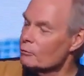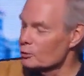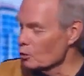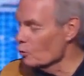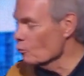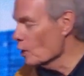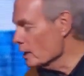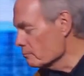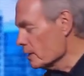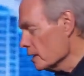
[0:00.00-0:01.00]
Well, don't
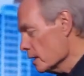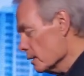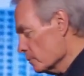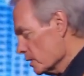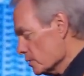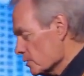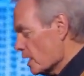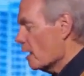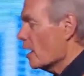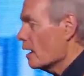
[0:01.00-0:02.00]
wake me up. This is
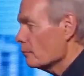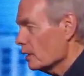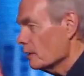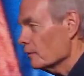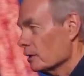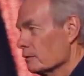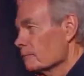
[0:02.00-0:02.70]
how I'm living.